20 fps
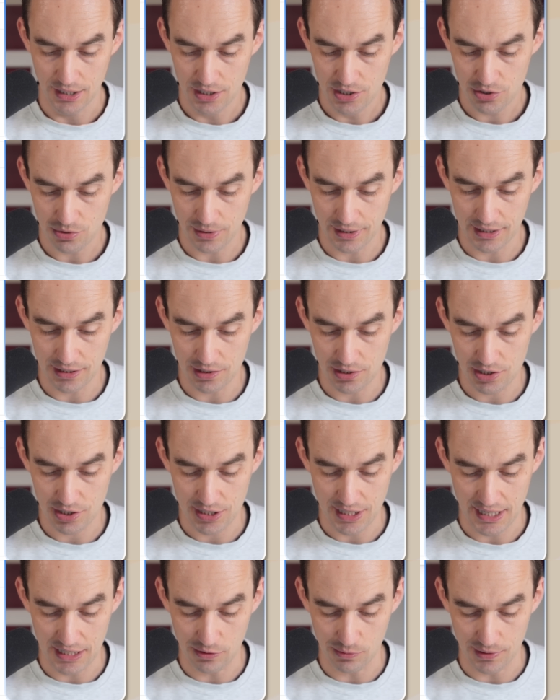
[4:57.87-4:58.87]
So I can just
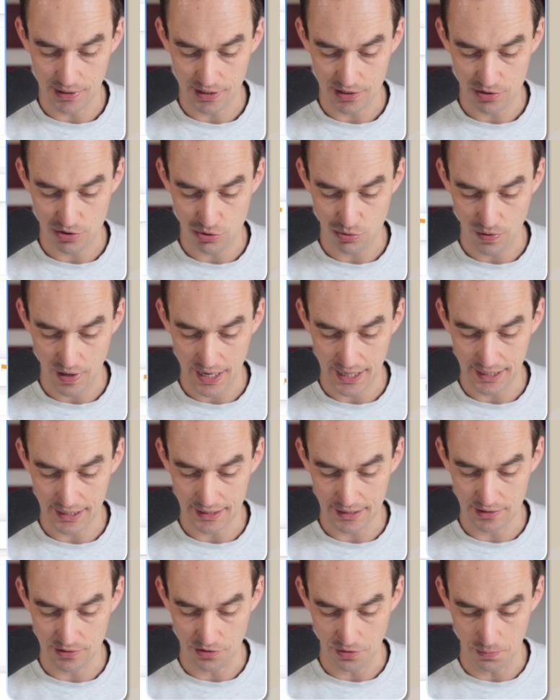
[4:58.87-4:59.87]
take one and drag
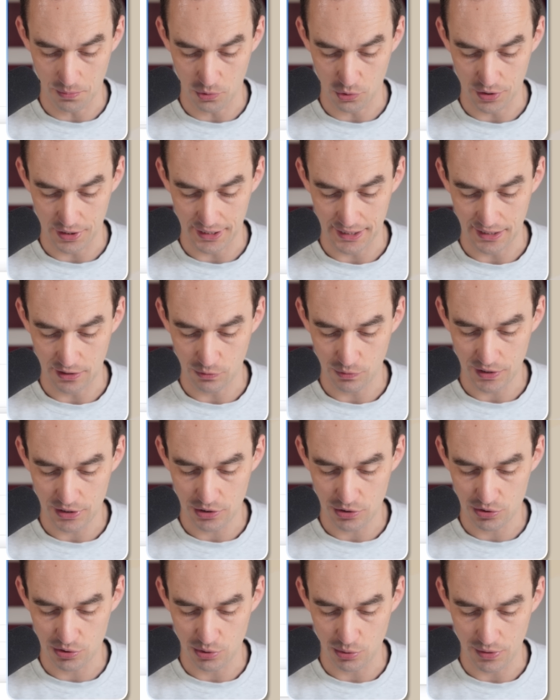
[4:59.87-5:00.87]
it into morning. Now, when
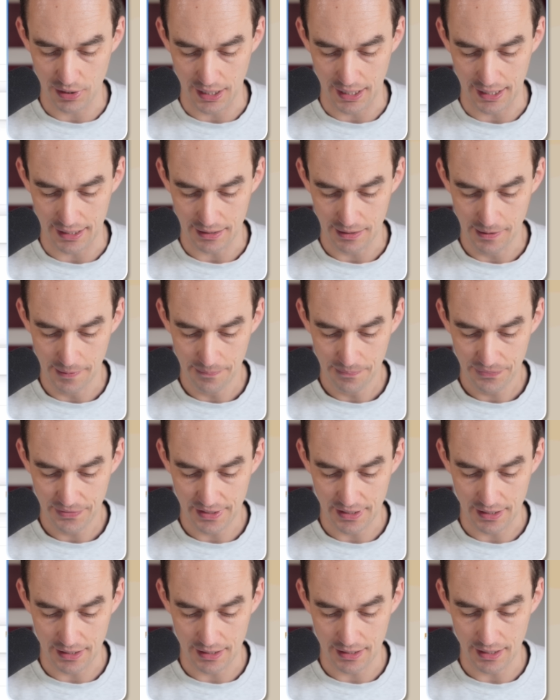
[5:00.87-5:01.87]
you do that,
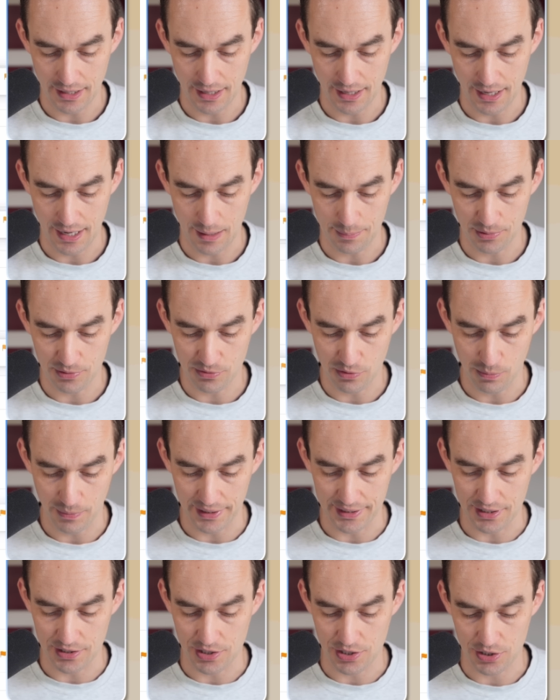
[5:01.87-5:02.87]
then Apple
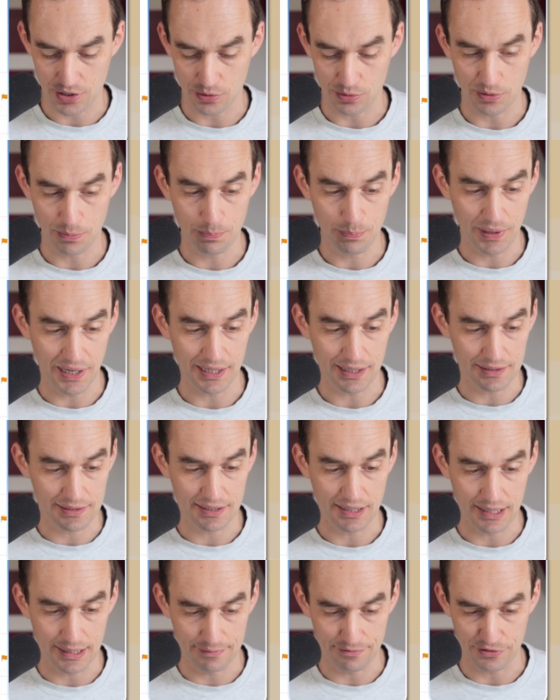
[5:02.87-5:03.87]
Reminders is going to pick a
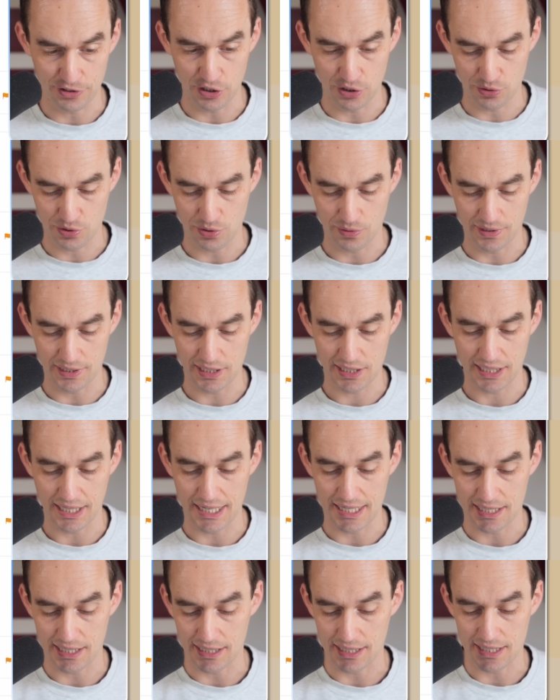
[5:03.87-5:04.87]
time for you. So in this
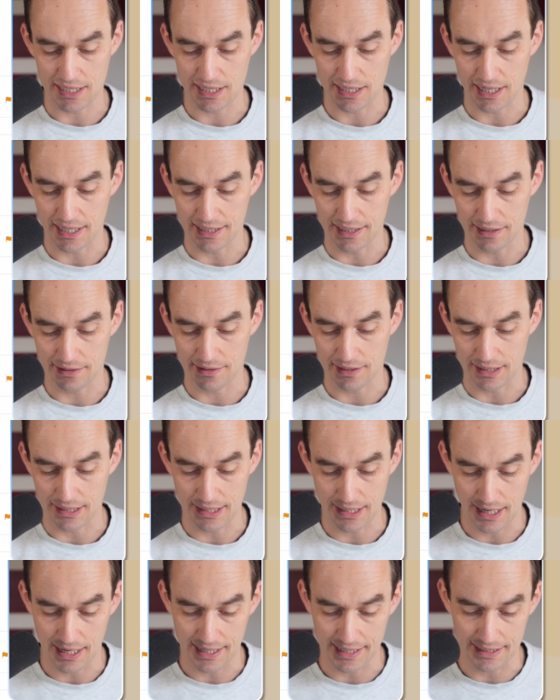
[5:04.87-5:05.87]
case, it assigned it to
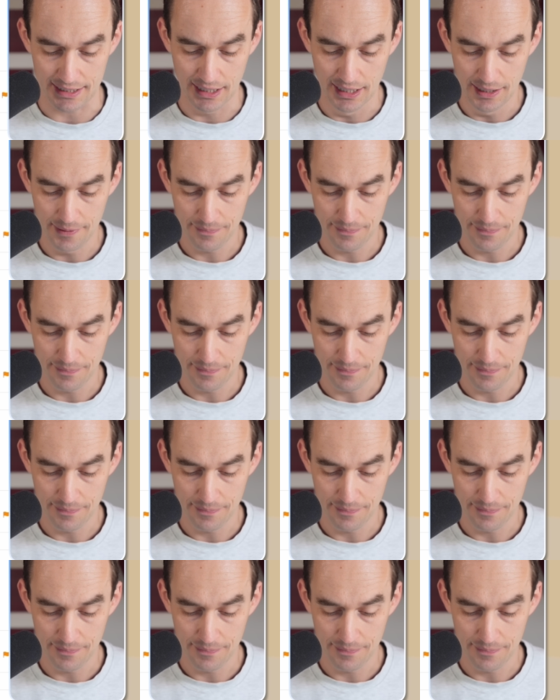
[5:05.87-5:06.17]
9.